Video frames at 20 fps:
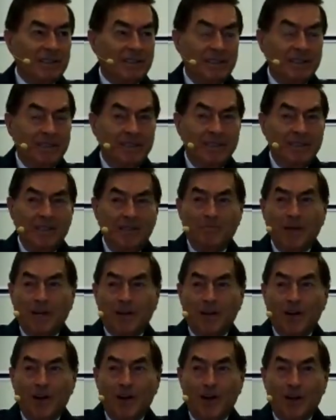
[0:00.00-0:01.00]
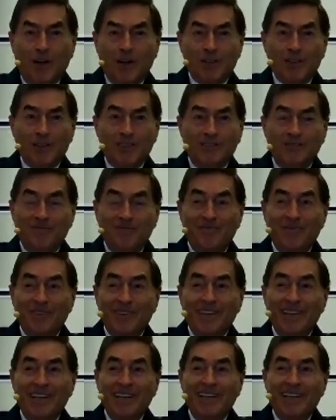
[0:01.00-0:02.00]
Because
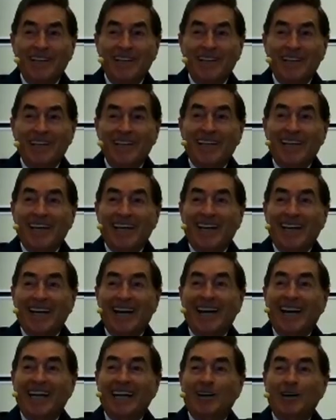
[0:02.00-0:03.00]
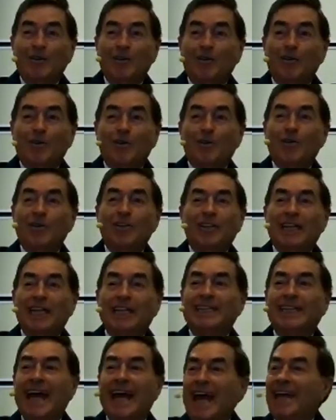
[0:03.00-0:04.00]
uh, the
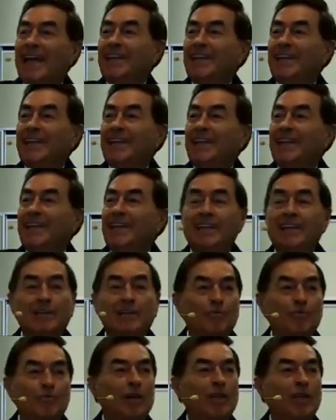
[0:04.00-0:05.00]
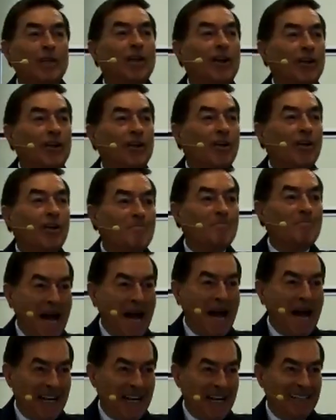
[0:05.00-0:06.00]
dead will not come back.
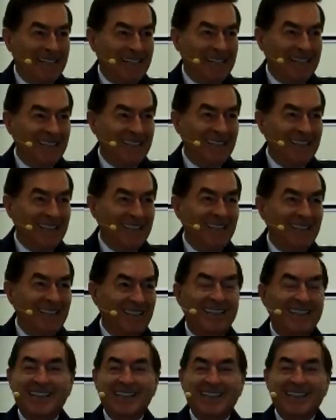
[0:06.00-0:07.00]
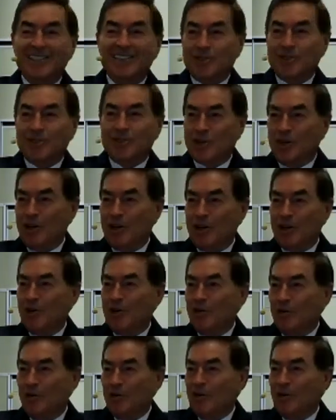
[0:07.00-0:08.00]
So uh,
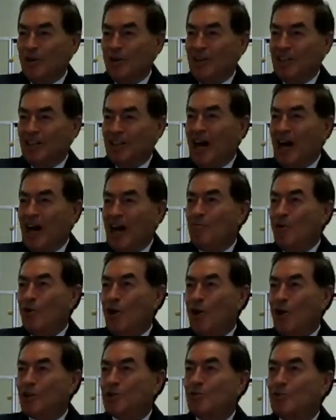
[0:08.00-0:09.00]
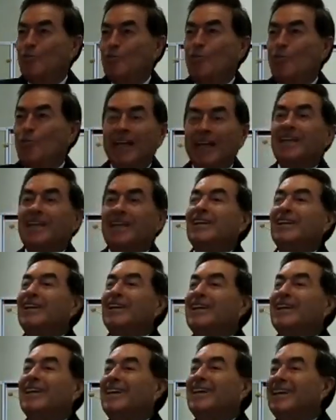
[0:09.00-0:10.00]
that was what
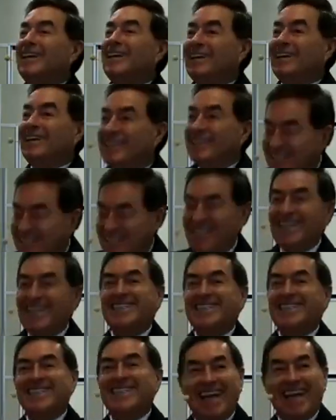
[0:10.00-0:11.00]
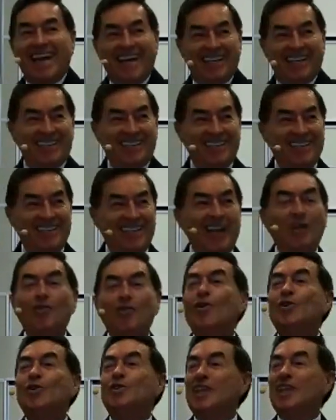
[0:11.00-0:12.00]
she said. It looks
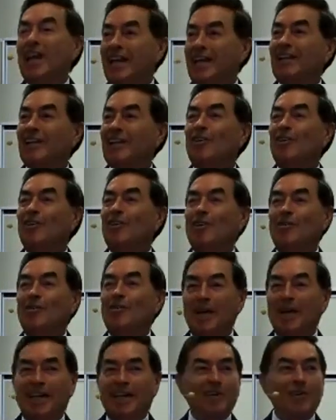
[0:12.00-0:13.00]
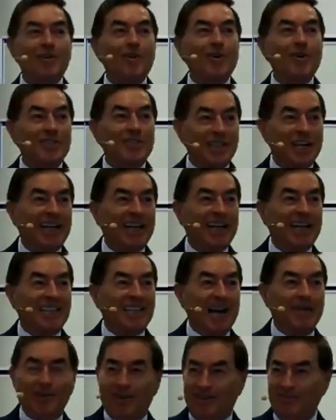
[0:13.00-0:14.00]
like an old man, it looks like Samuel,
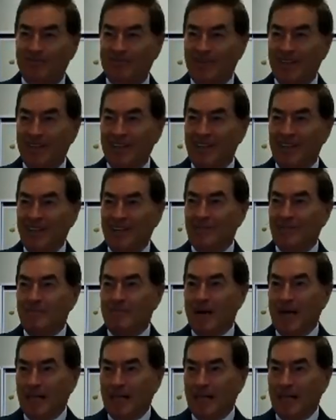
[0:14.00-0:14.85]
but